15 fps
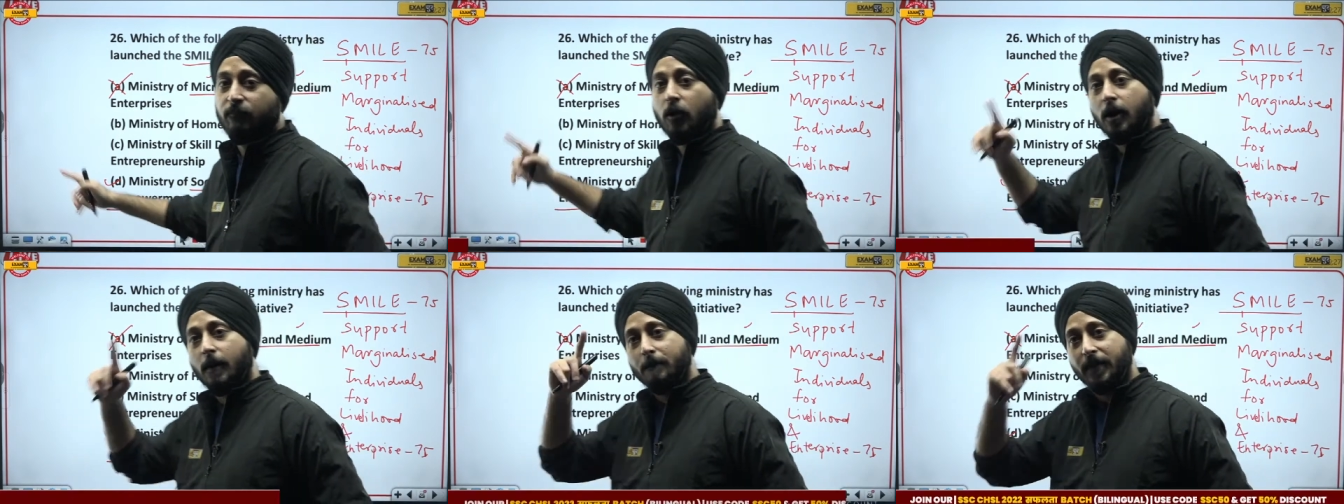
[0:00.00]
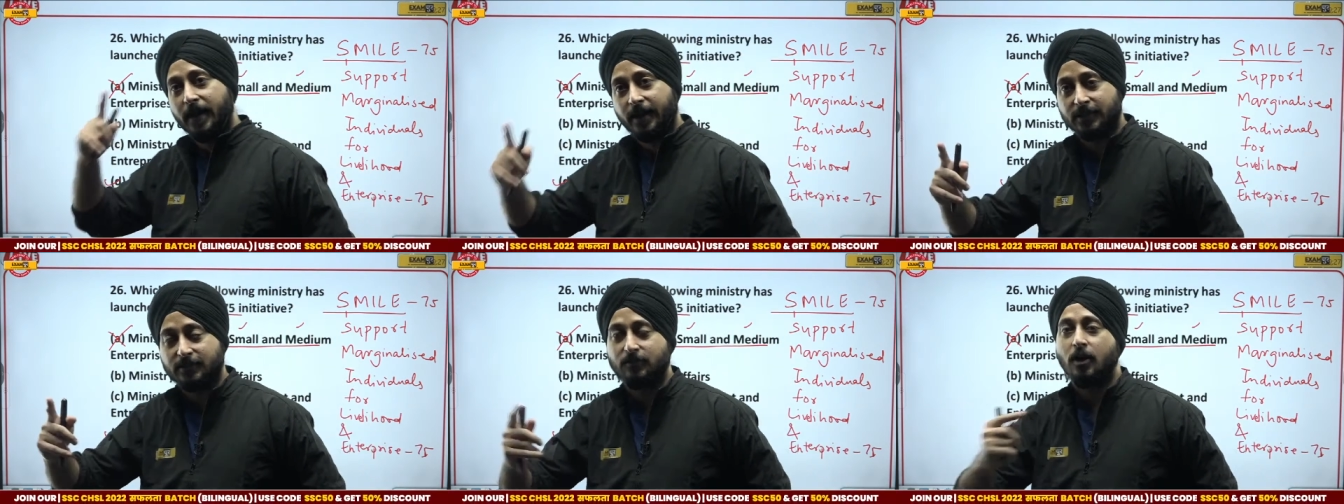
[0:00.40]
for
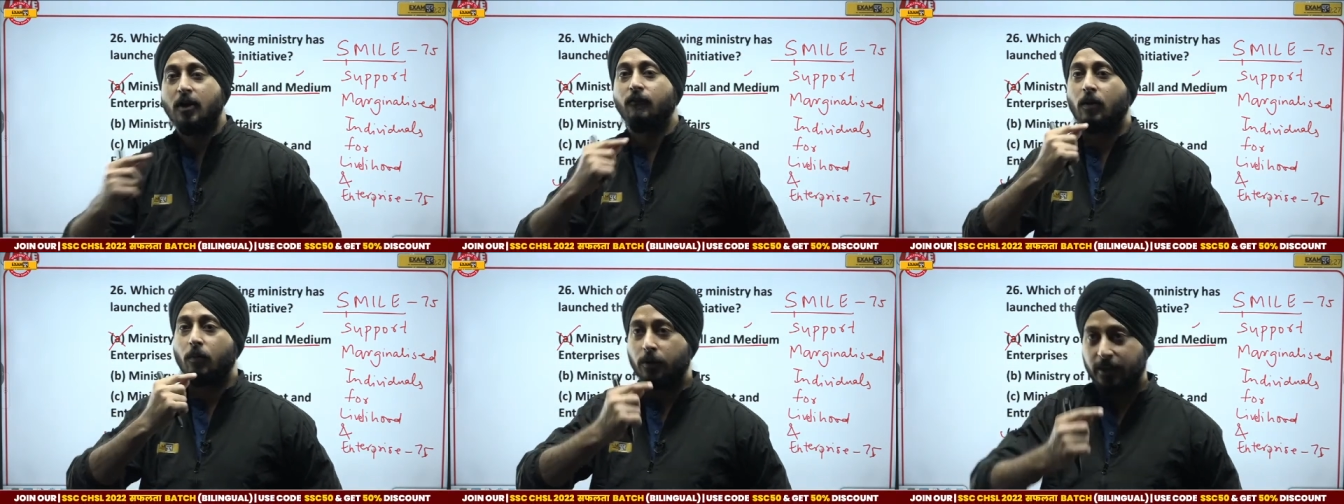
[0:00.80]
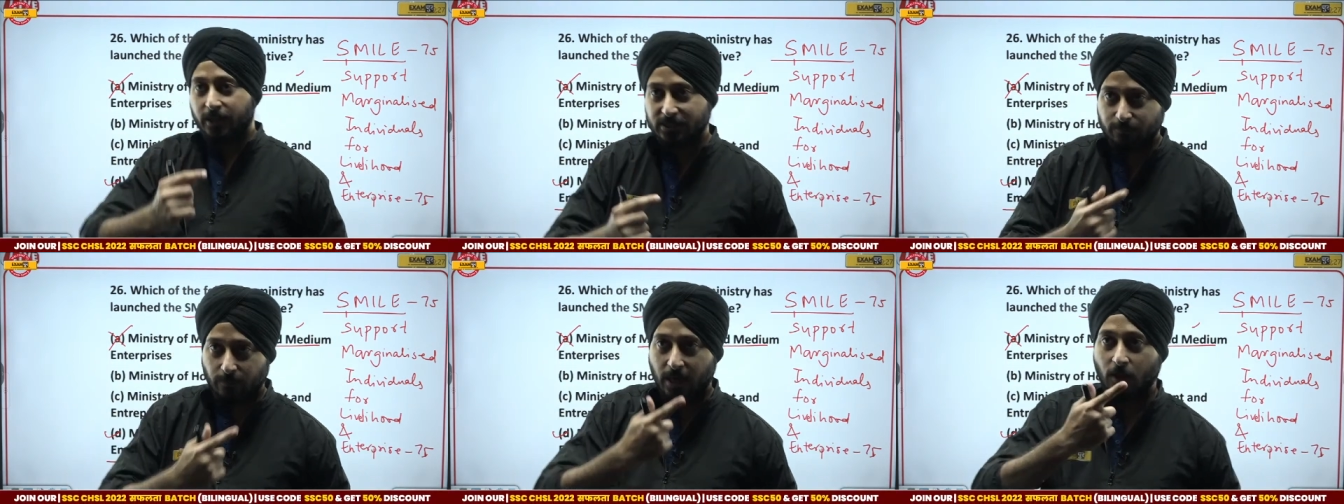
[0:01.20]
beggars for putting a
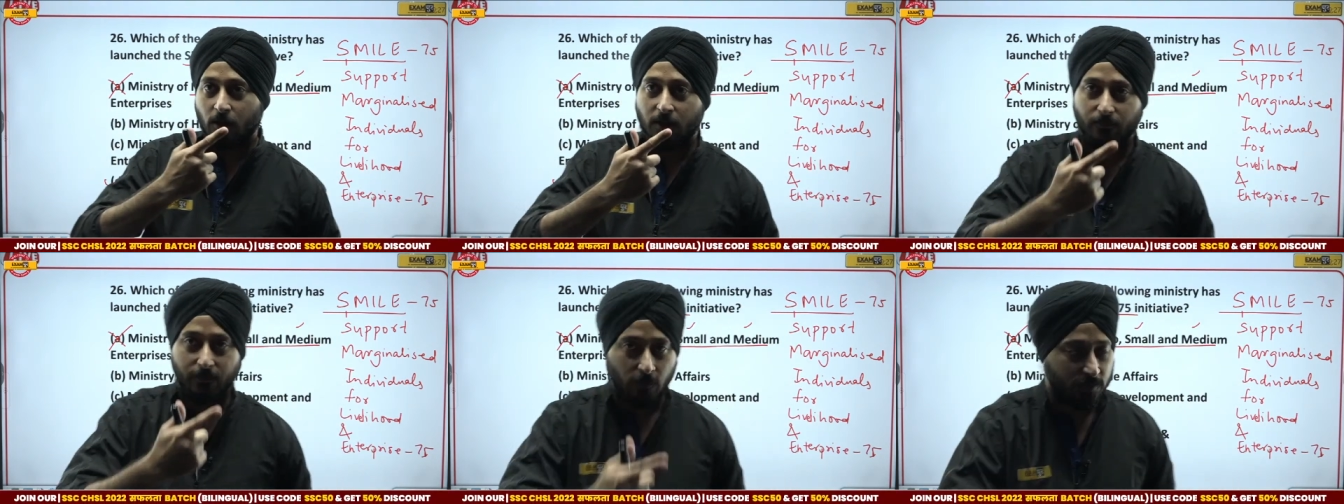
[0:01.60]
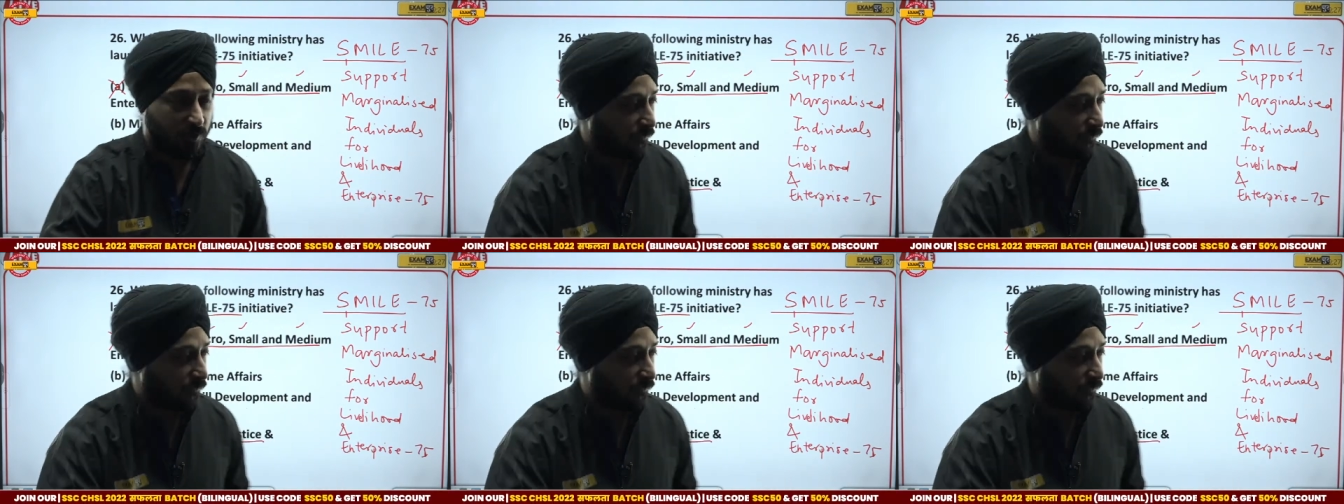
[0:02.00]
smile on, on their